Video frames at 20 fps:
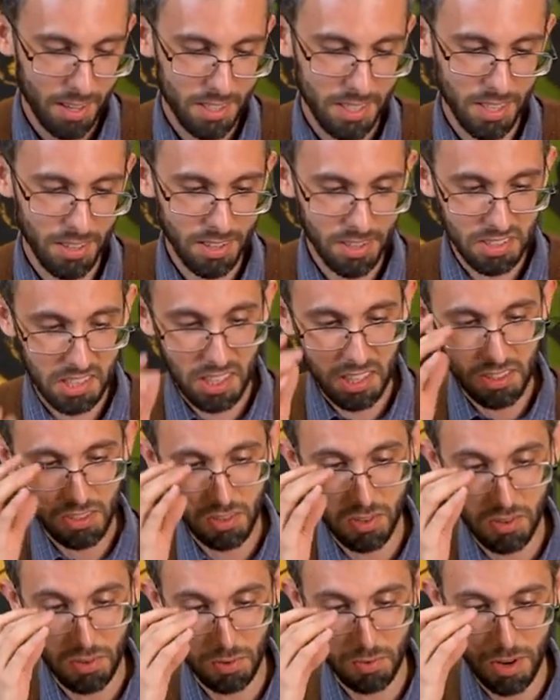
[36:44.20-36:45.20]
Dear Your
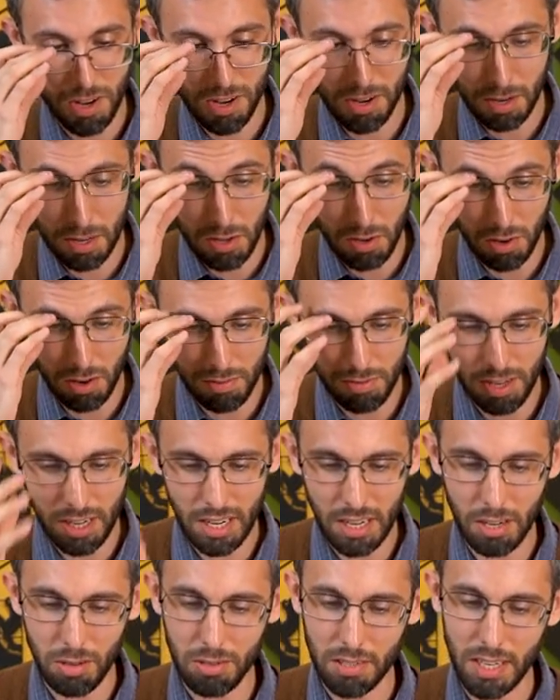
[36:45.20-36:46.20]
Dinosaurs Are Wrong, your
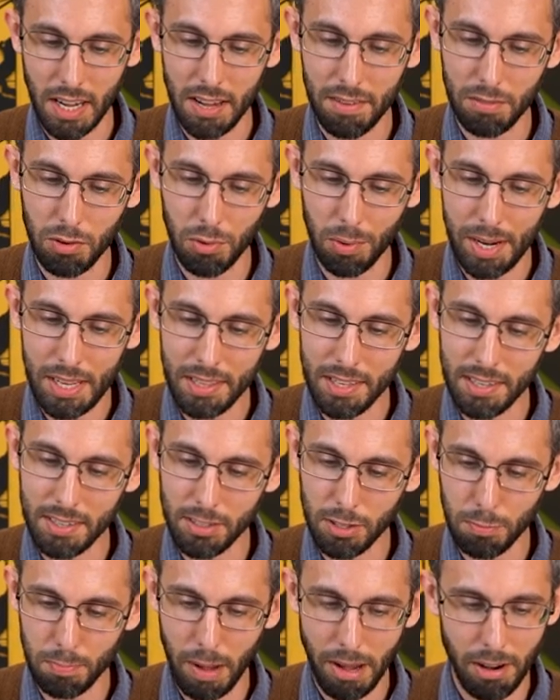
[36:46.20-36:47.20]
videos have greatly
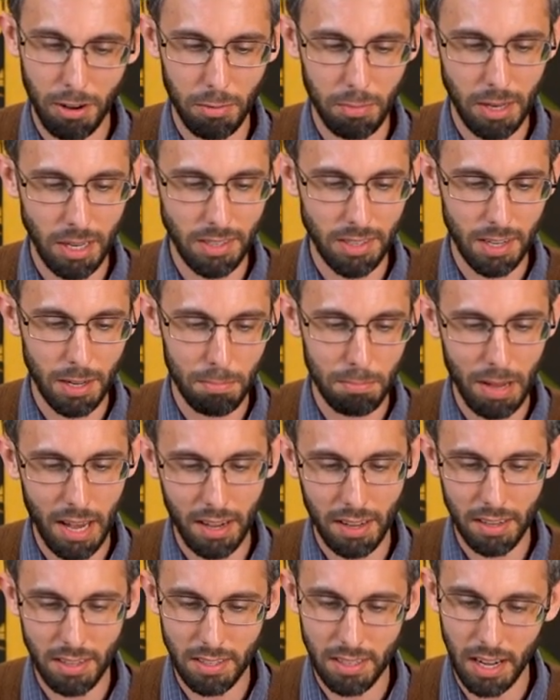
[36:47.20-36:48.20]
inspired me to get
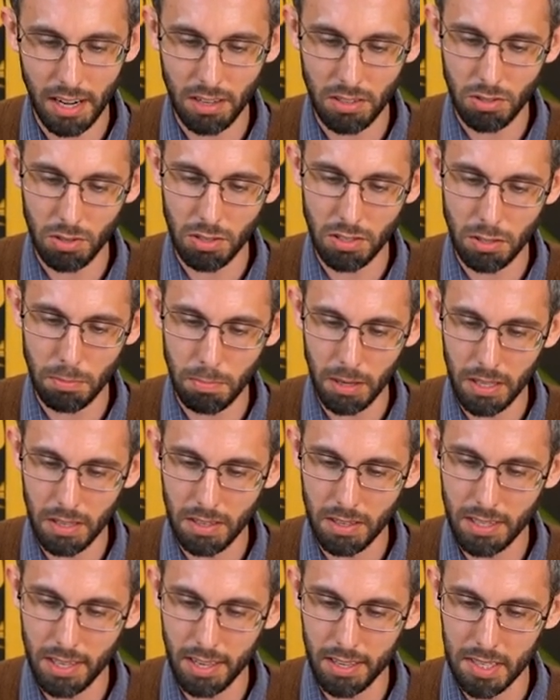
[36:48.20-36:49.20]
back into dinosaurs and
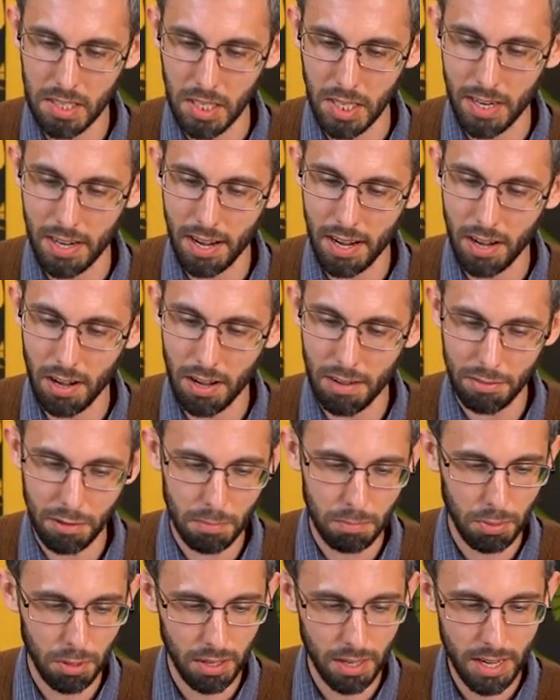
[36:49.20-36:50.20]
paleontology. I
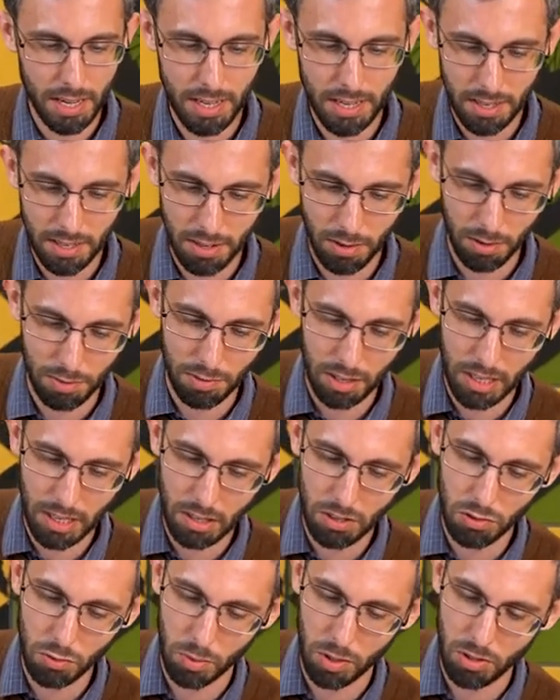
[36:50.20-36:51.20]
often play your
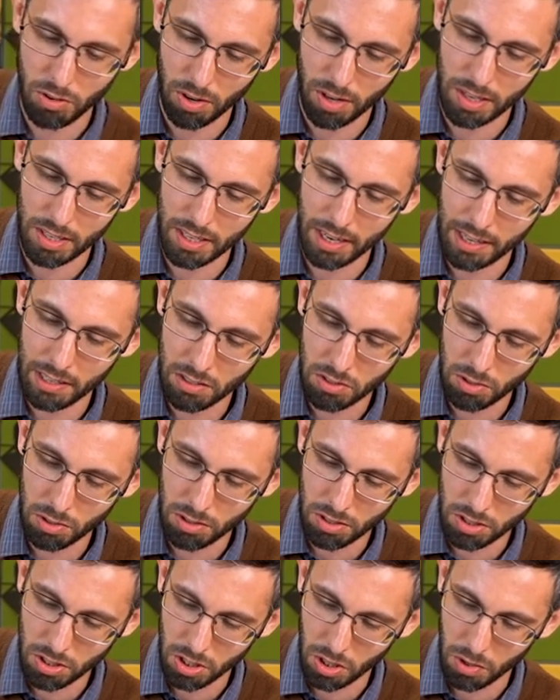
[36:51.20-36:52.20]
videos when drawing
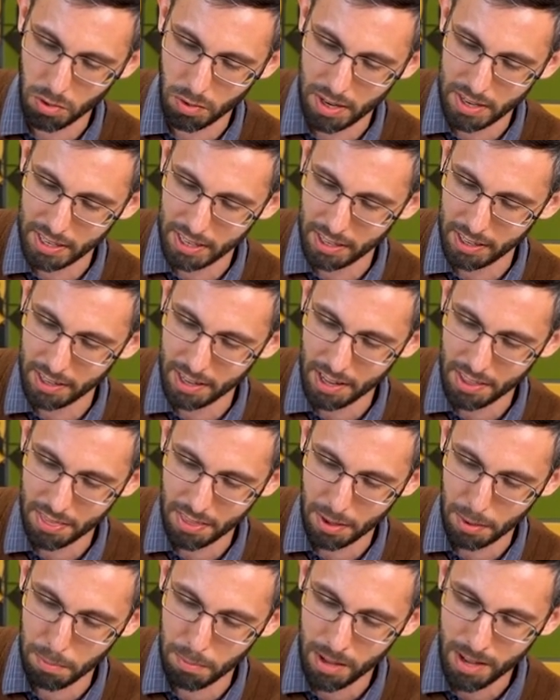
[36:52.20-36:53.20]
dinosaurs so I can get
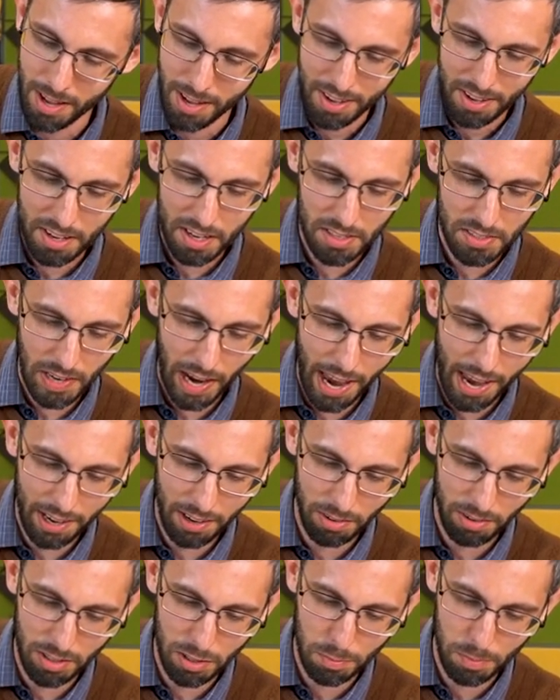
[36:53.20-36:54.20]
them as
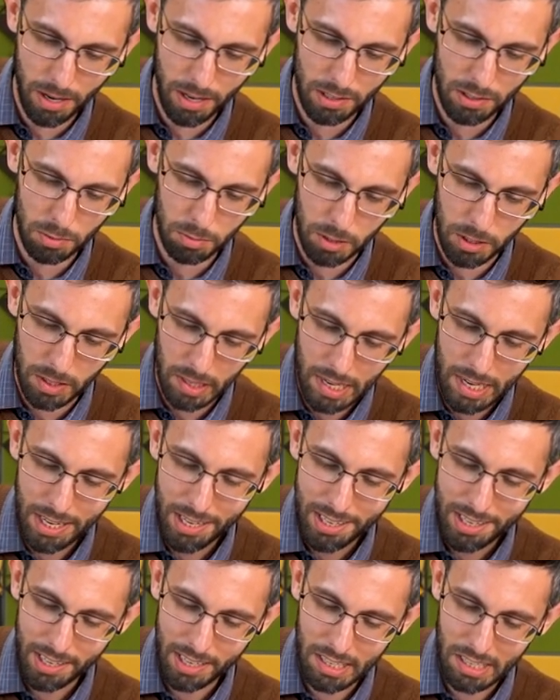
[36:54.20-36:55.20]
accurate as possible.
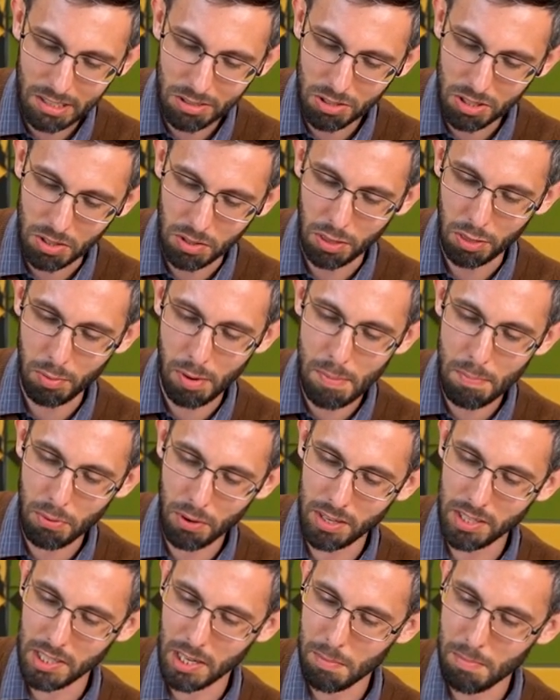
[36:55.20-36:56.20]
Enclosed are three
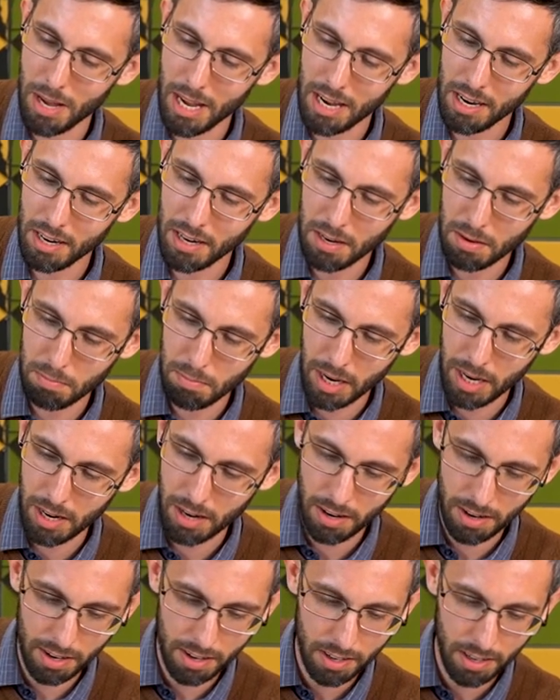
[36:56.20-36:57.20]
prints I made in my
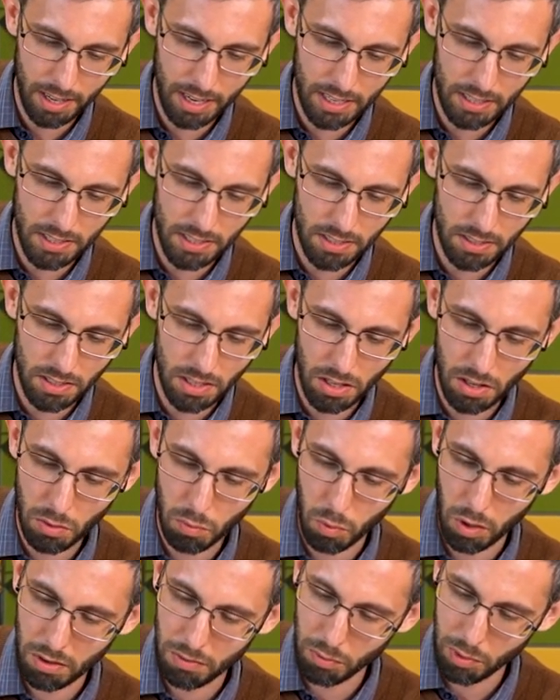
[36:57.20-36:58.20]
art class this year,
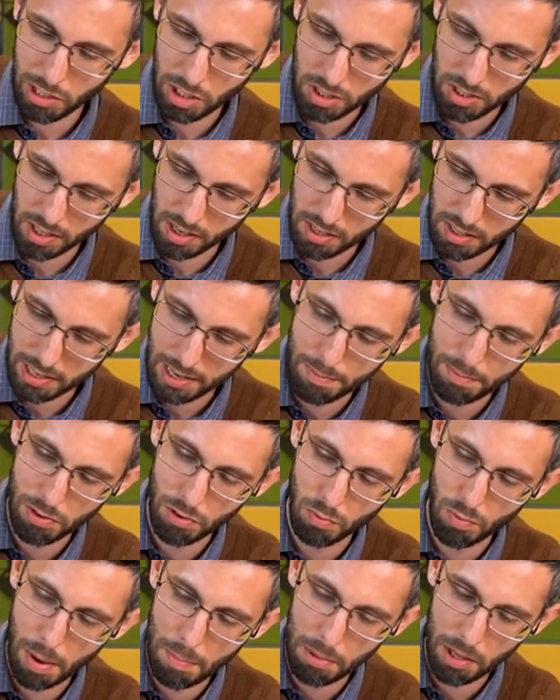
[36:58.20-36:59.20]
one of which is an attempt
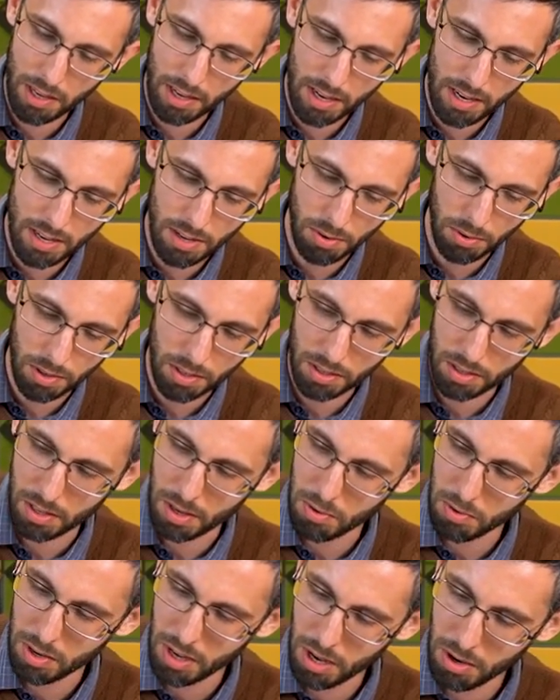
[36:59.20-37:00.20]
to replicate your
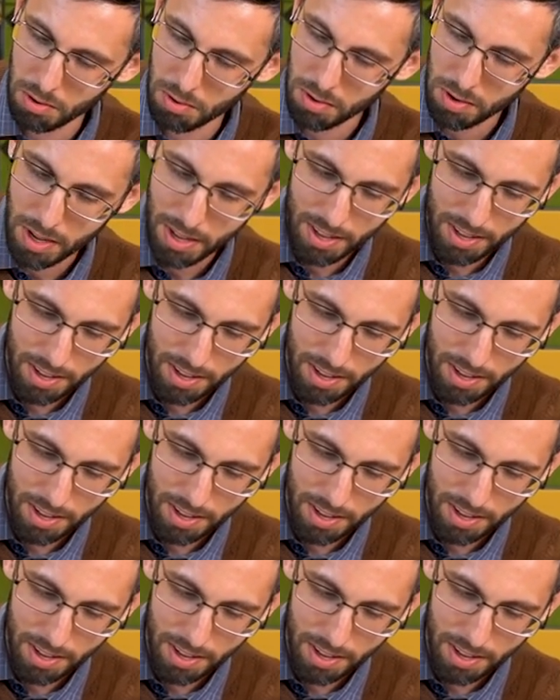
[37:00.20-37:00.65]
logo,